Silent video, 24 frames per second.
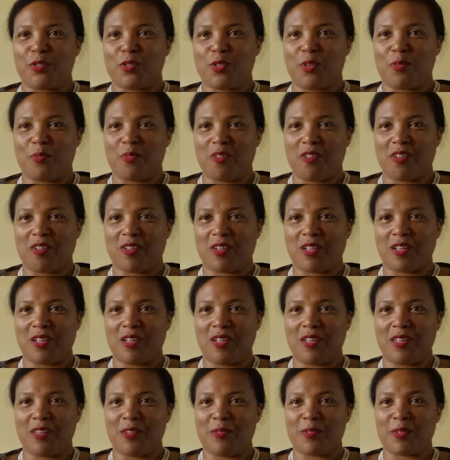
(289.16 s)
to
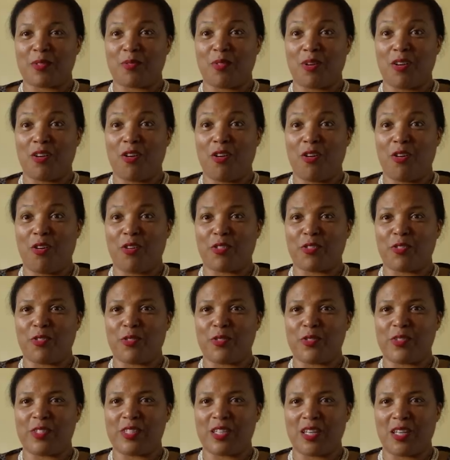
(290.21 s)
America, that's quite hard
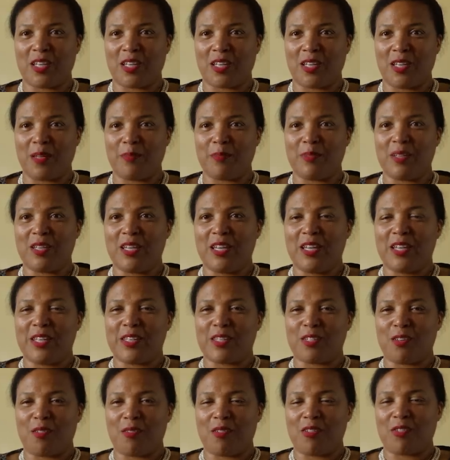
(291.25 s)
not seeing him,
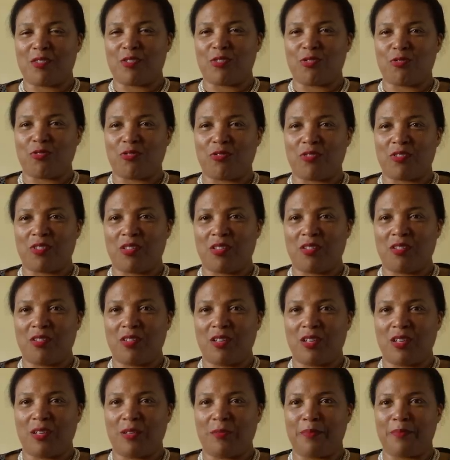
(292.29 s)
so I ensured that
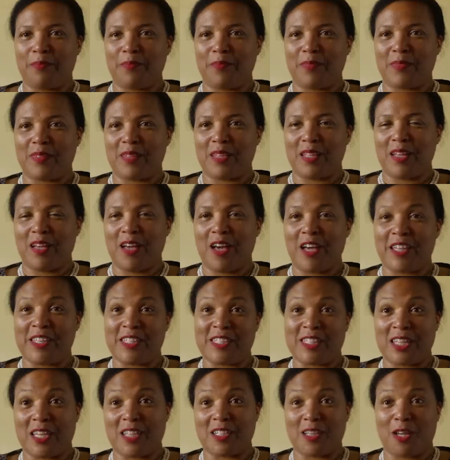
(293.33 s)
I
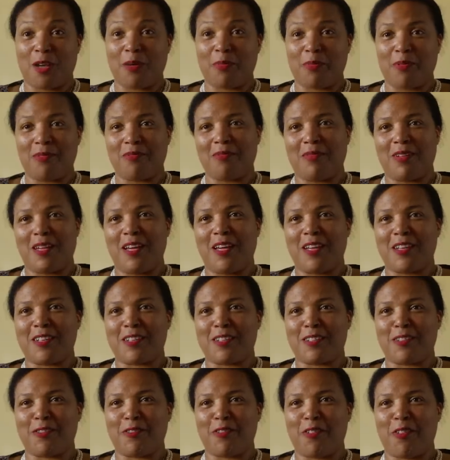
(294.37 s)
stayed up
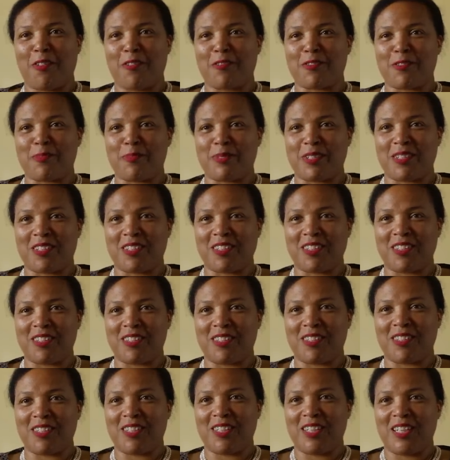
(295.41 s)
until after midnight
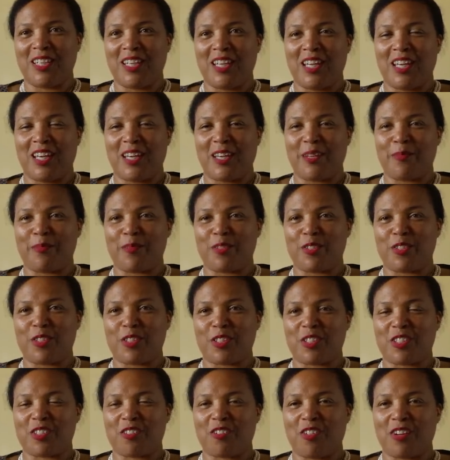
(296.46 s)
to
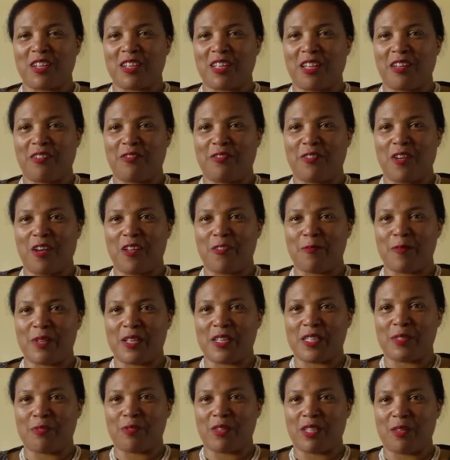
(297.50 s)
just try and get 5
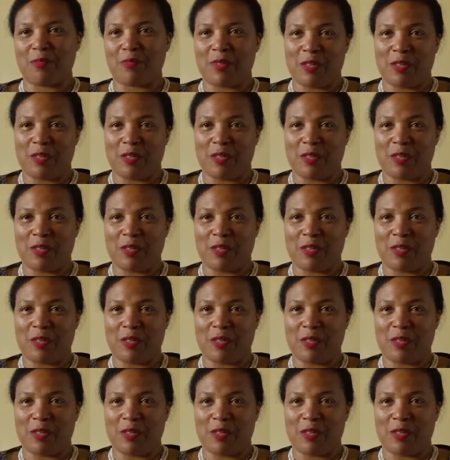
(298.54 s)
minutes with him.